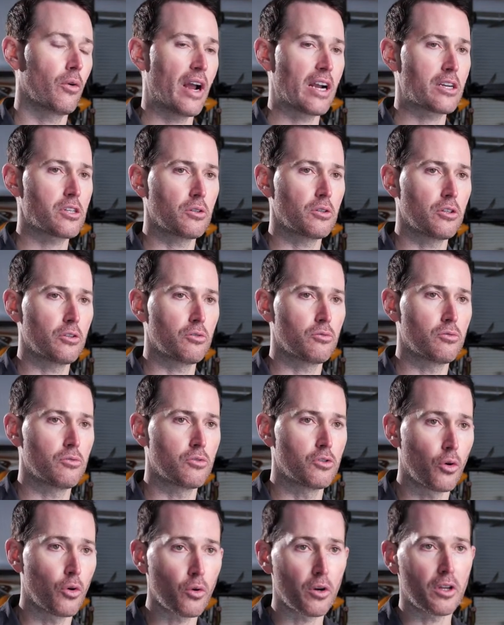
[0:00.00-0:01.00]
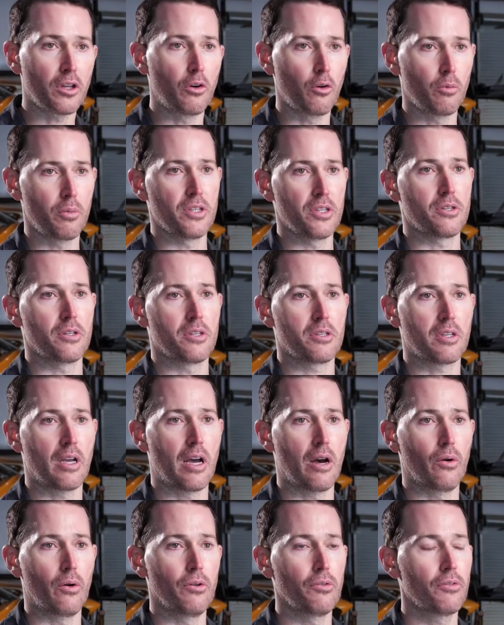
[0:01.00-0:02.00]
actually during your business
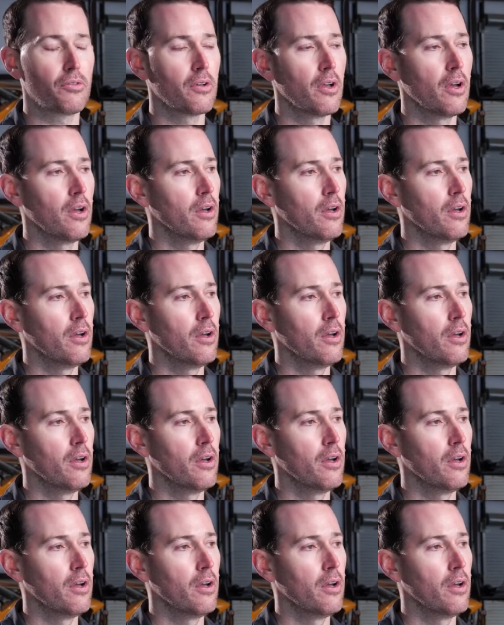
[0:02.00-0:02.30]
hours.